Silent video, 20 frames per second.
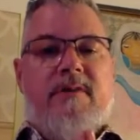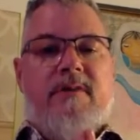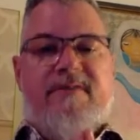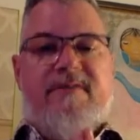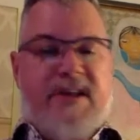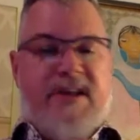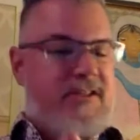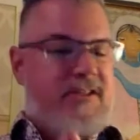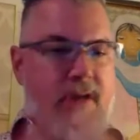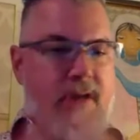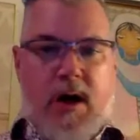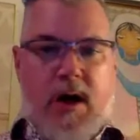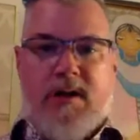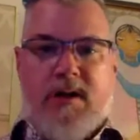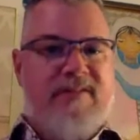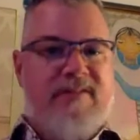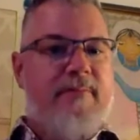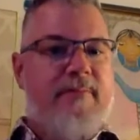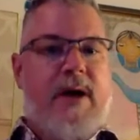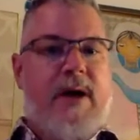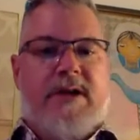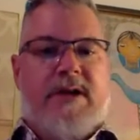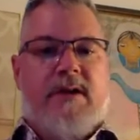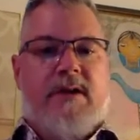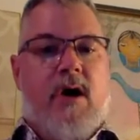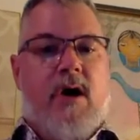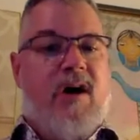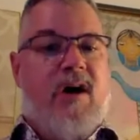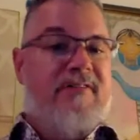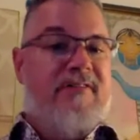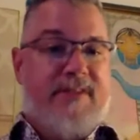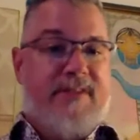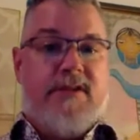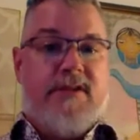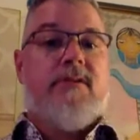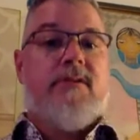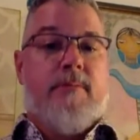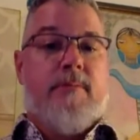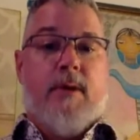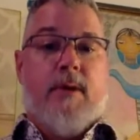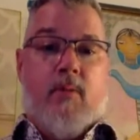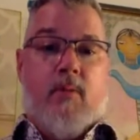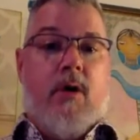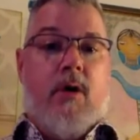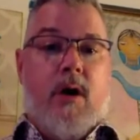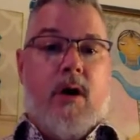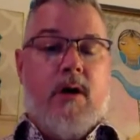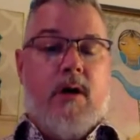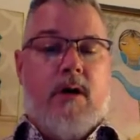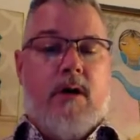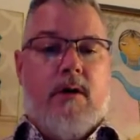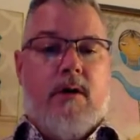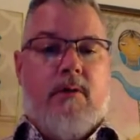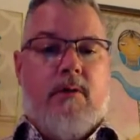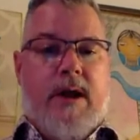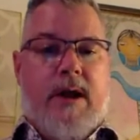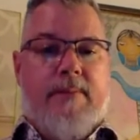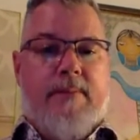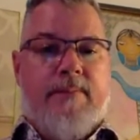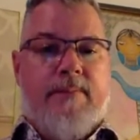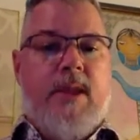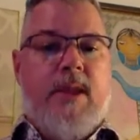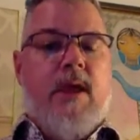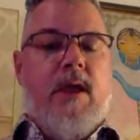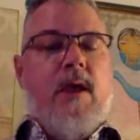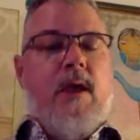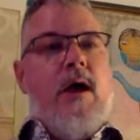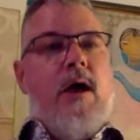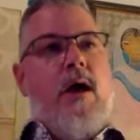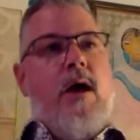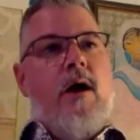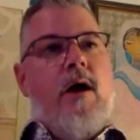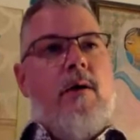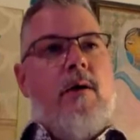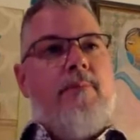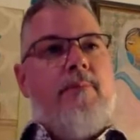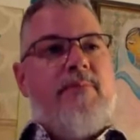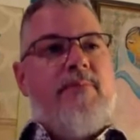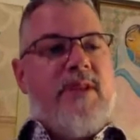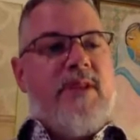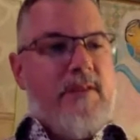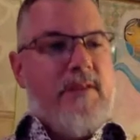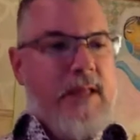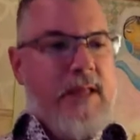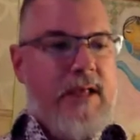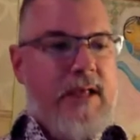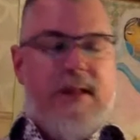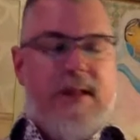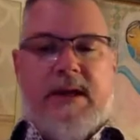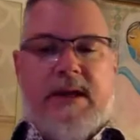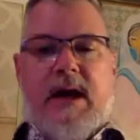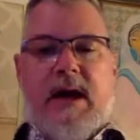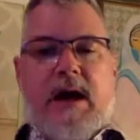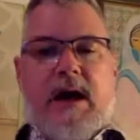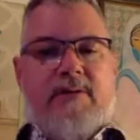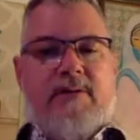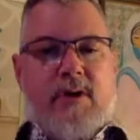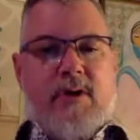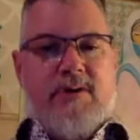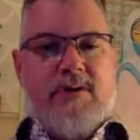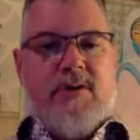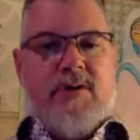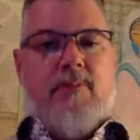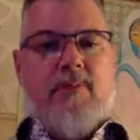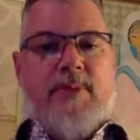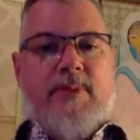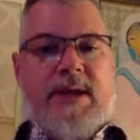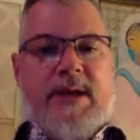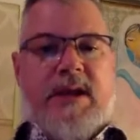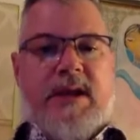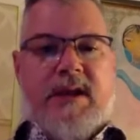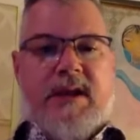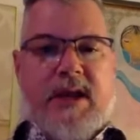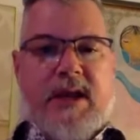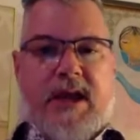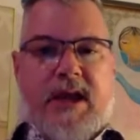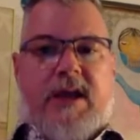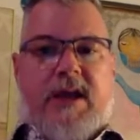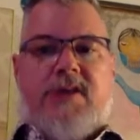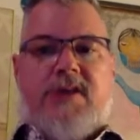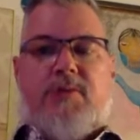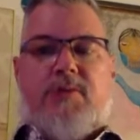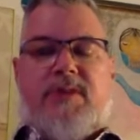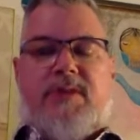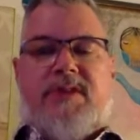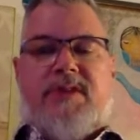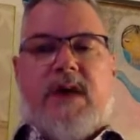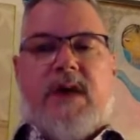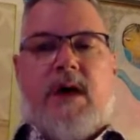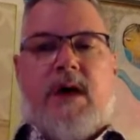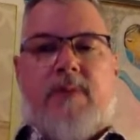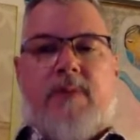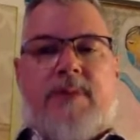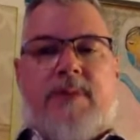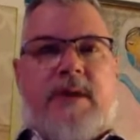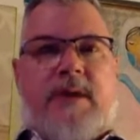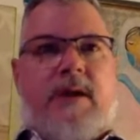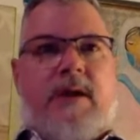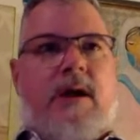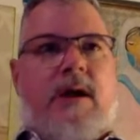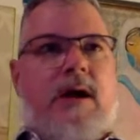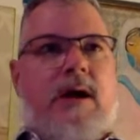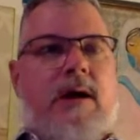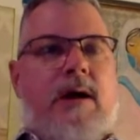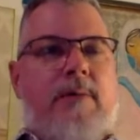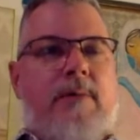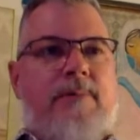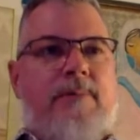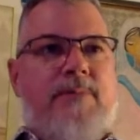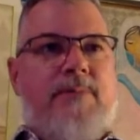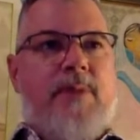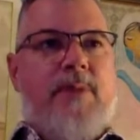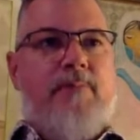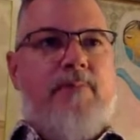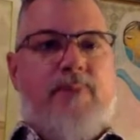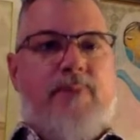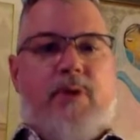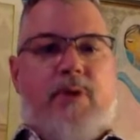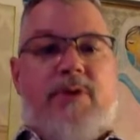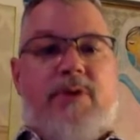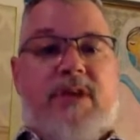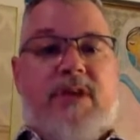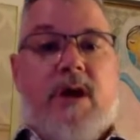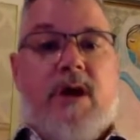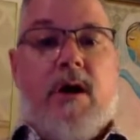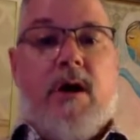fits all of my off instrument work, right? Lately, I've also been engaged with helping build the